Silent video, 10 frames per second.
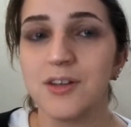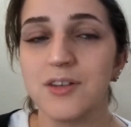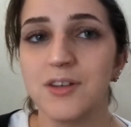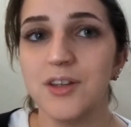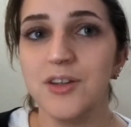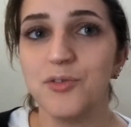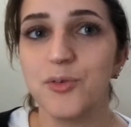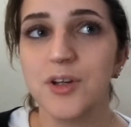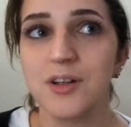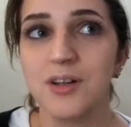If we
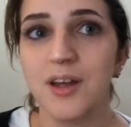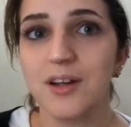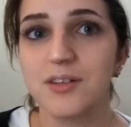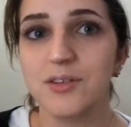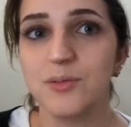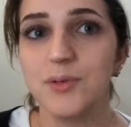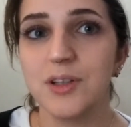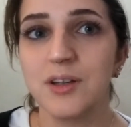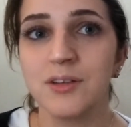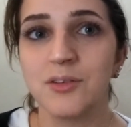connect, we
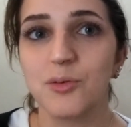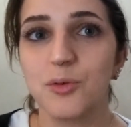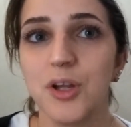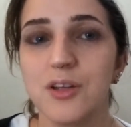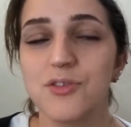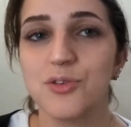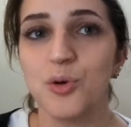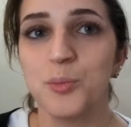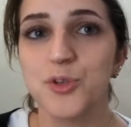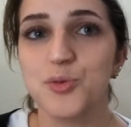can create so
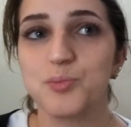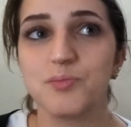much